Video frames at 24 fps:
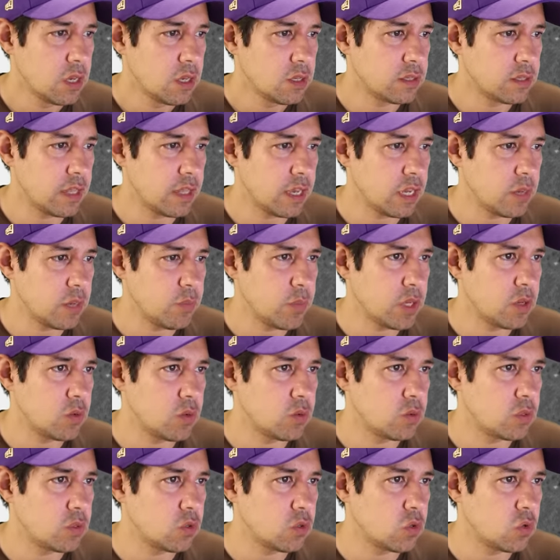So that can be
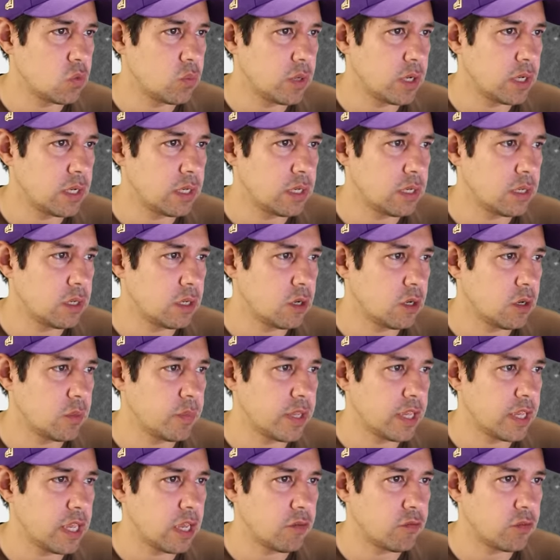good too, but you've got to
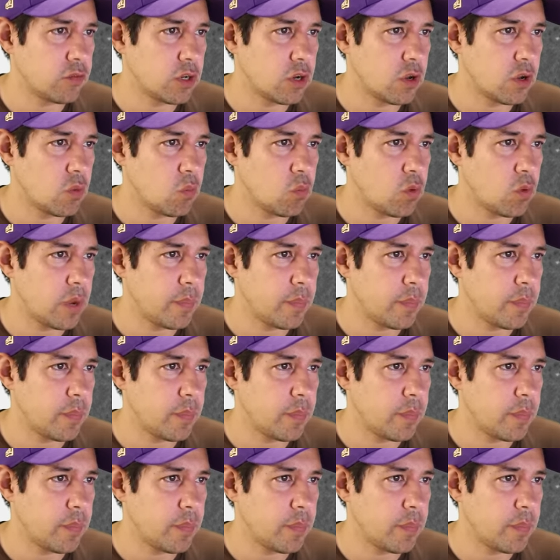be careful you don't